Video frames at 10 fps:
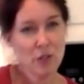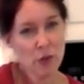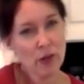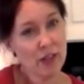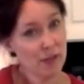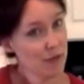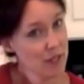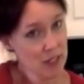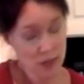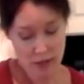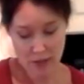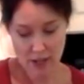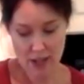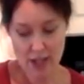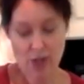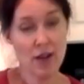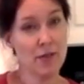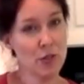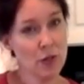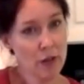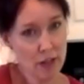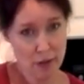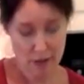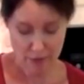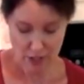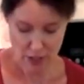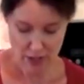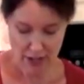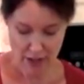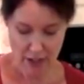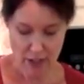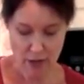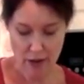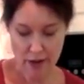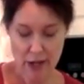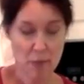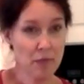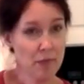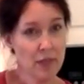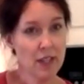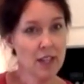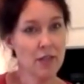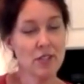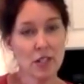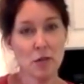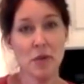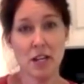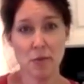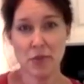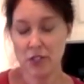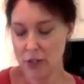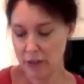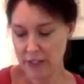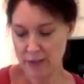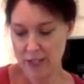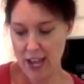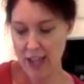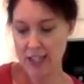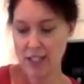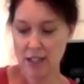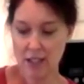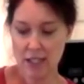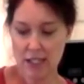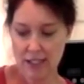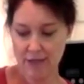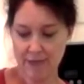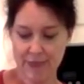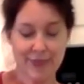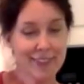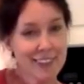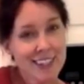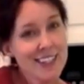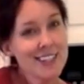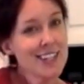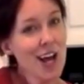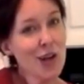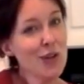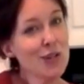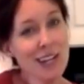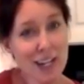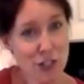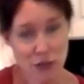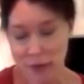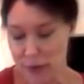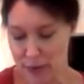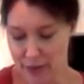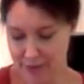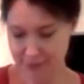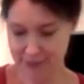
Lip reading: store it in the freezer, and then you have to store it in the refrigerator, because there isn't going to be any preservatives added to this. It's all natural.